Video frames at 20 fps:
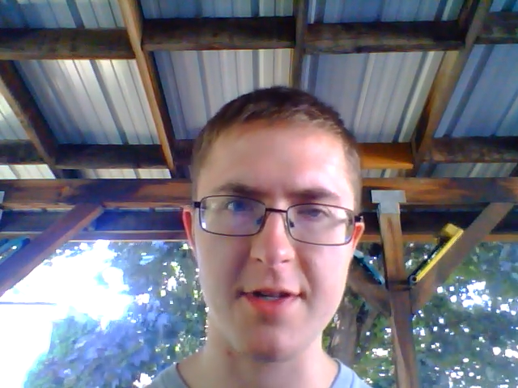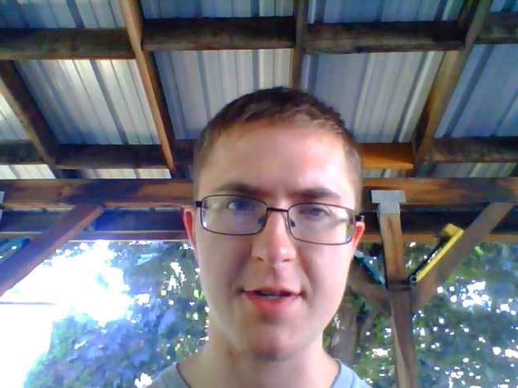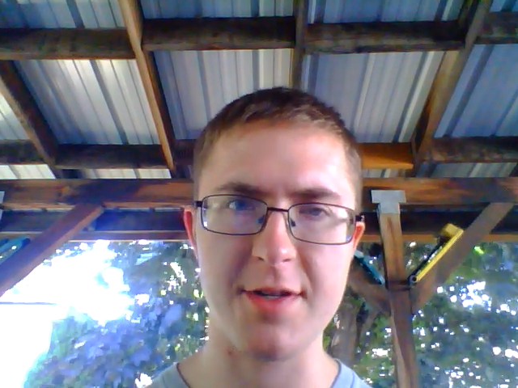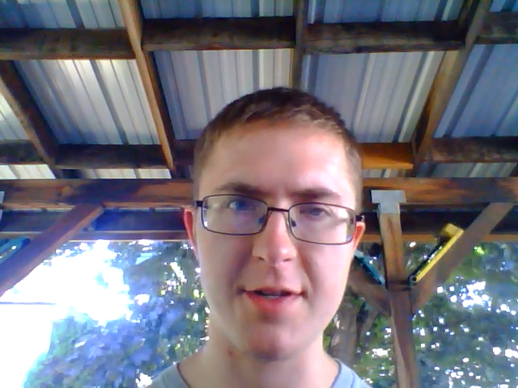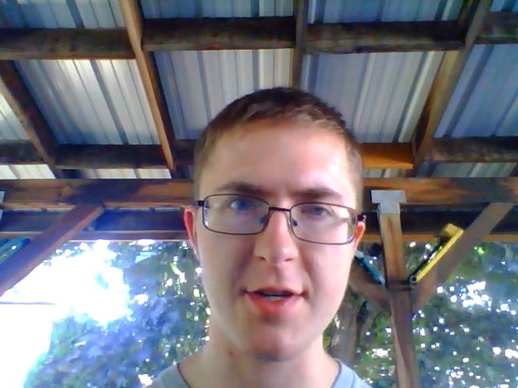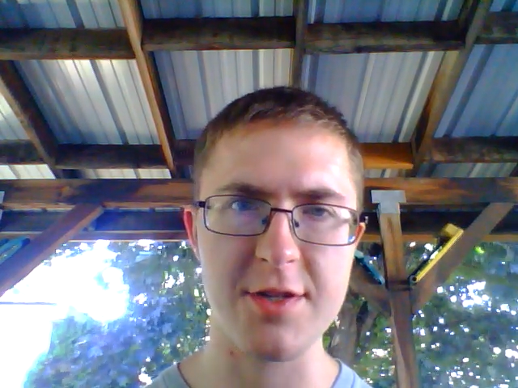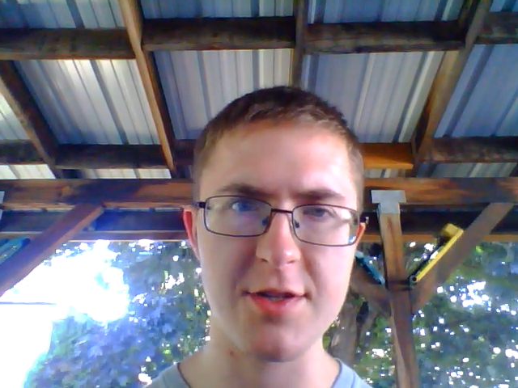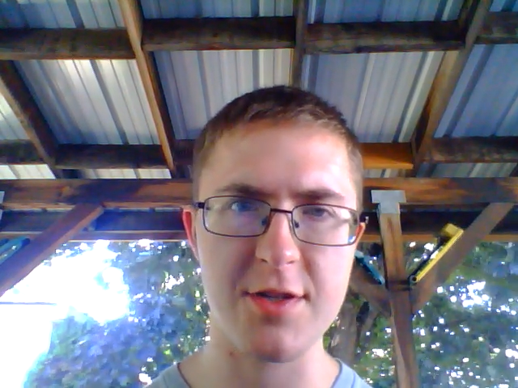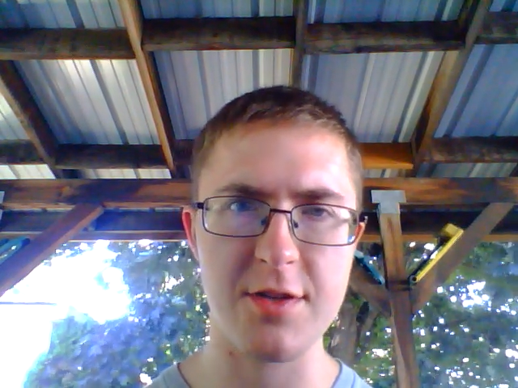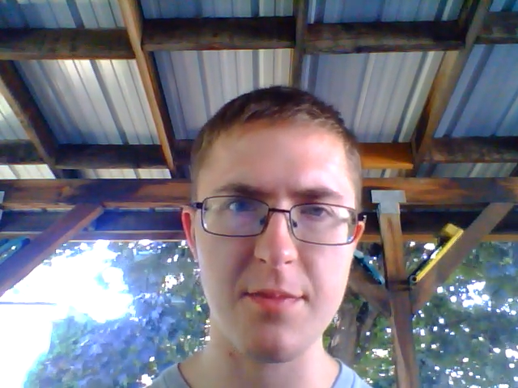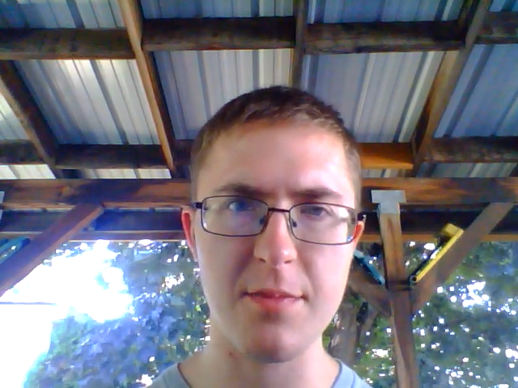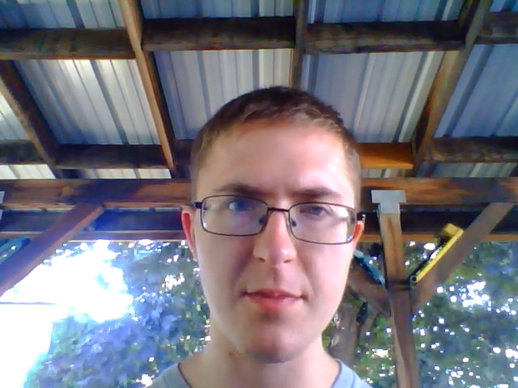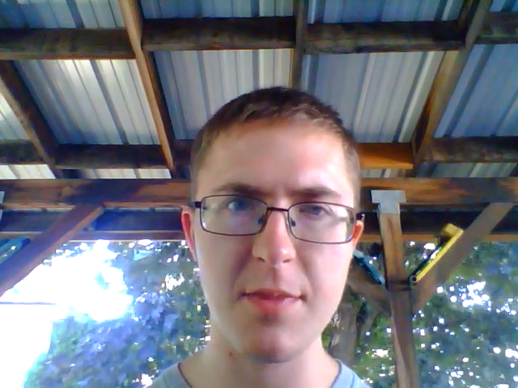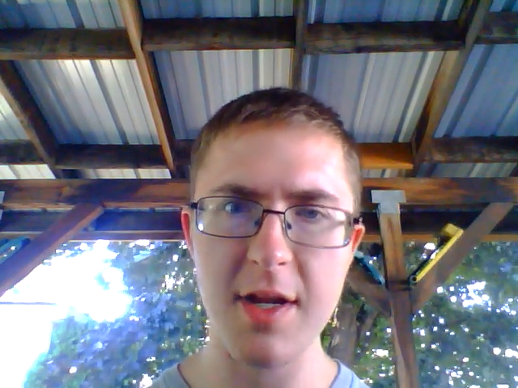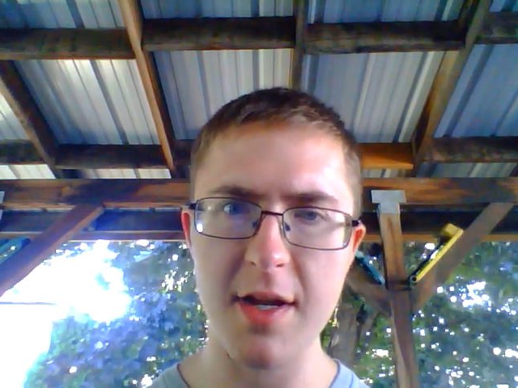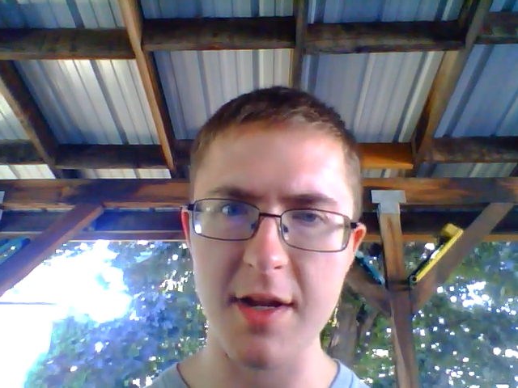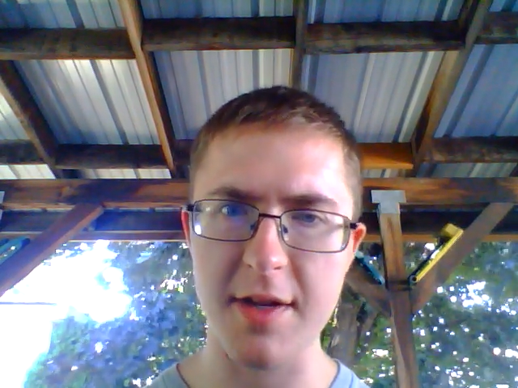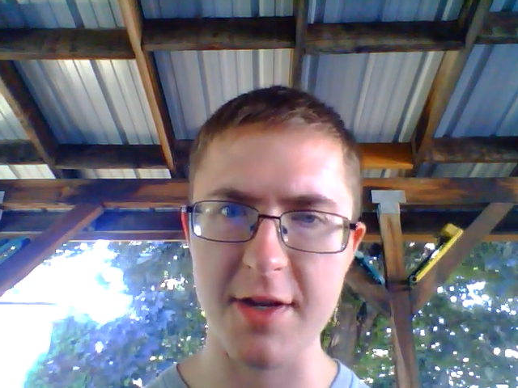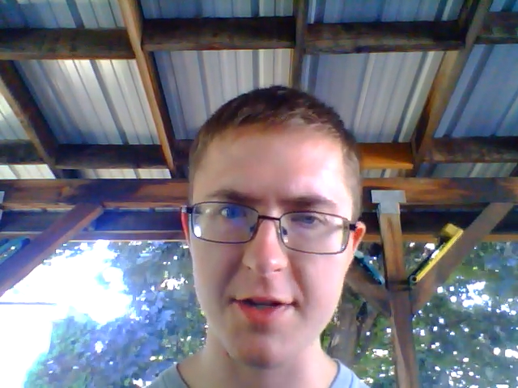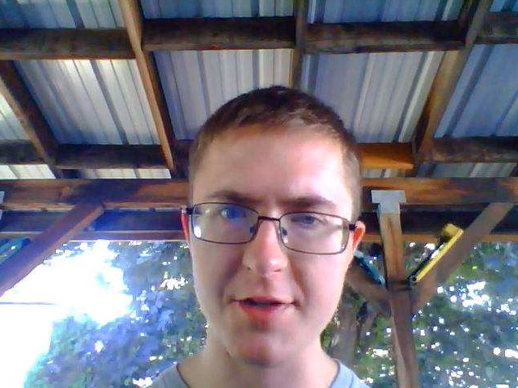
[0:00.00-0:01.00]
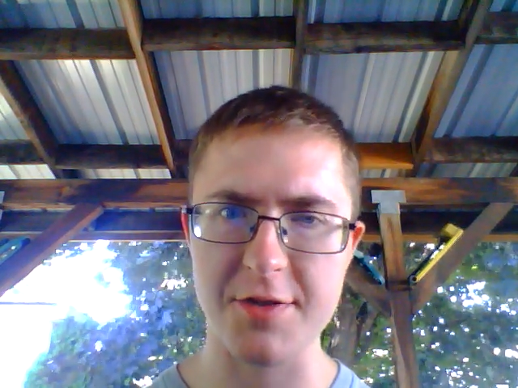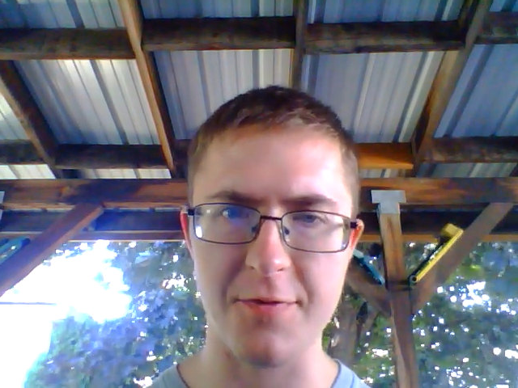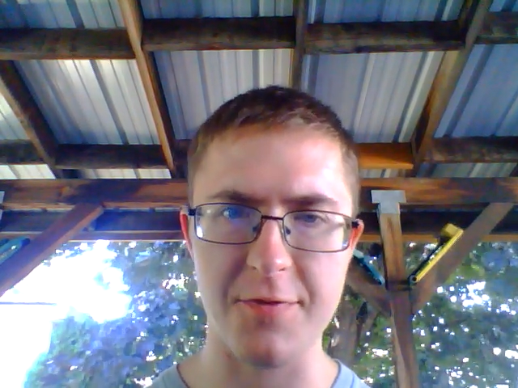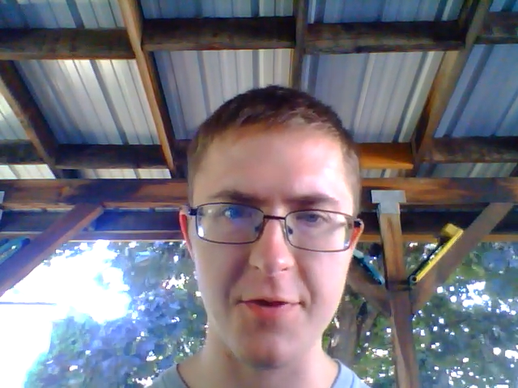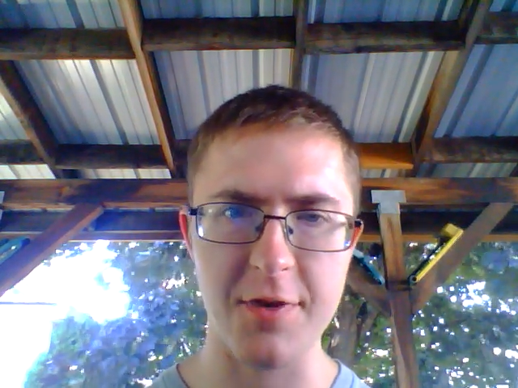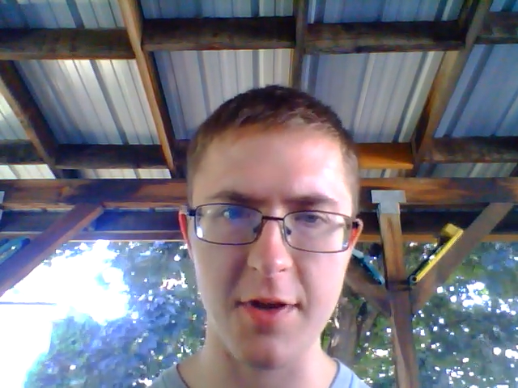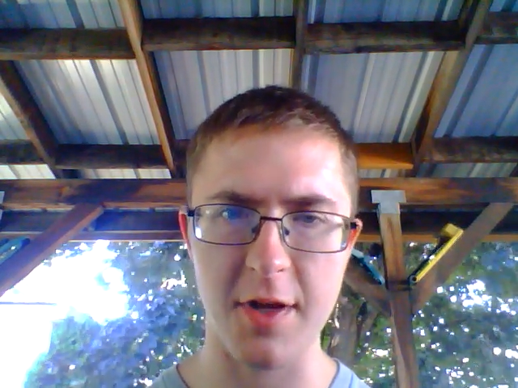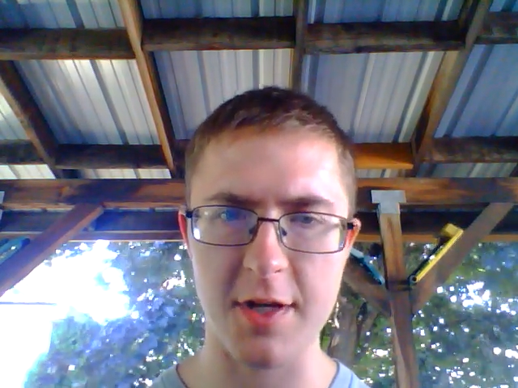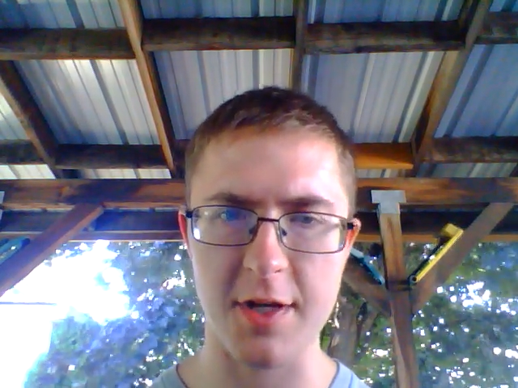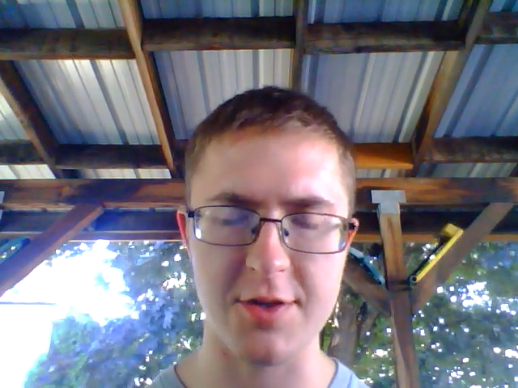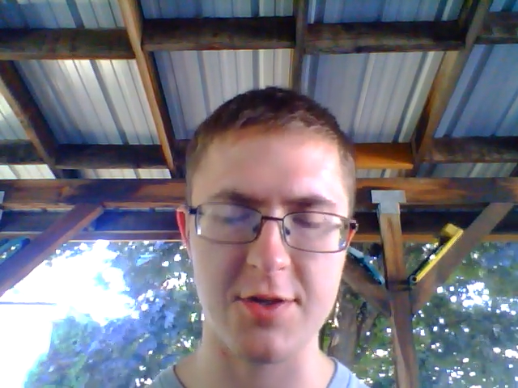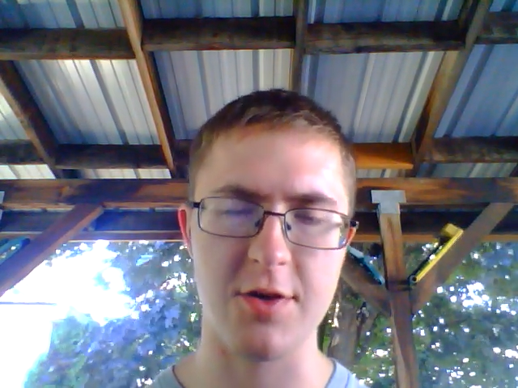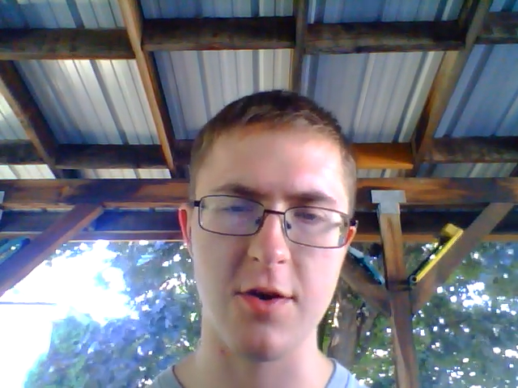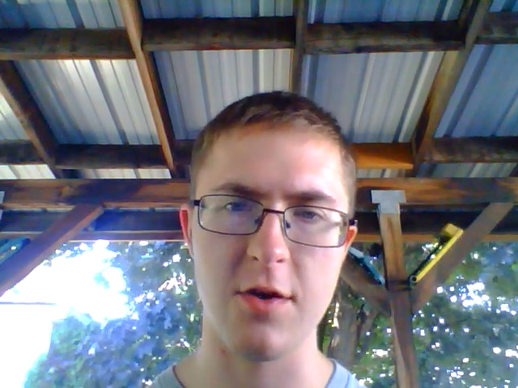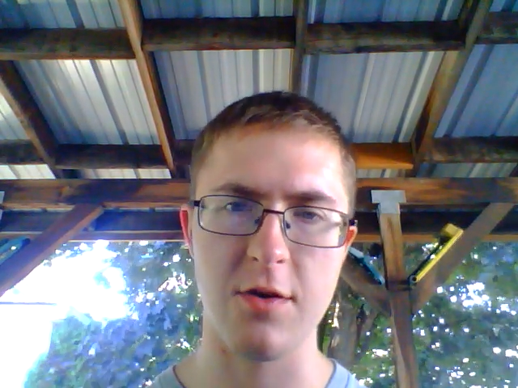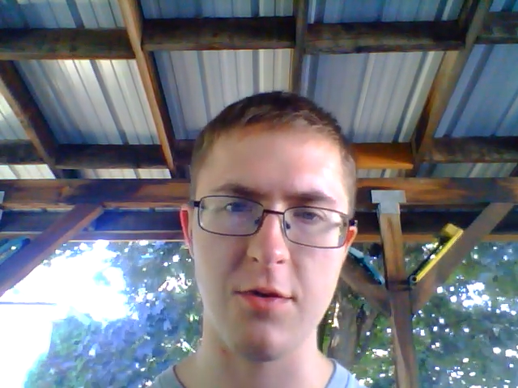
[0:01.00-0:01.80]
doesn't mean it doesn't feel like Star